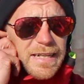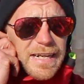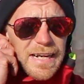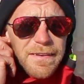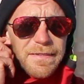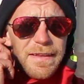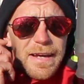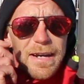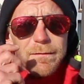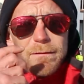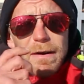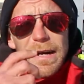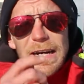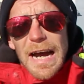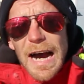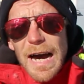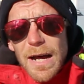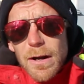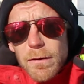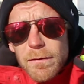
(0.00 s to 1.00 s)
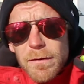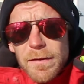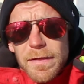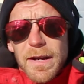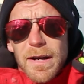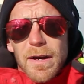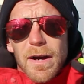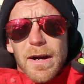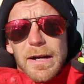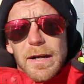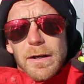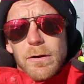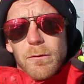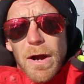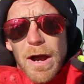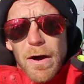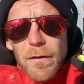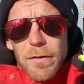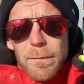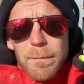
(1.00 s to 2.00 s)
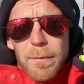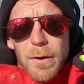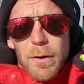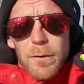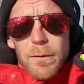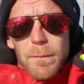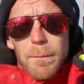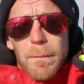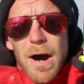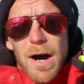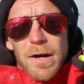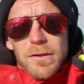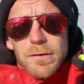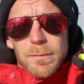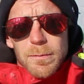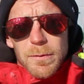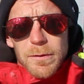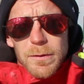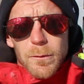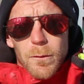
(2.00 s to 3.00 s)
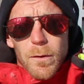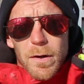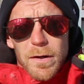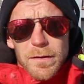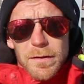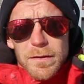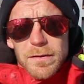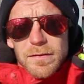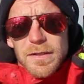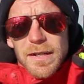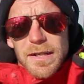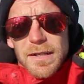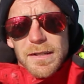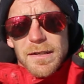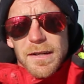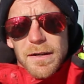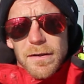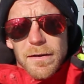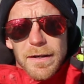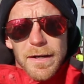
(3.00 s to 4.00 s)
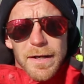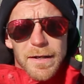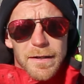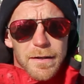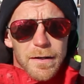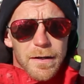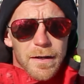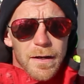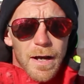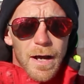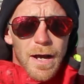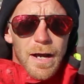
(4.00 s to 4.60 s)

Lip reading: and that if I got over there, I could ground the boat, possibly work the secondary anchor.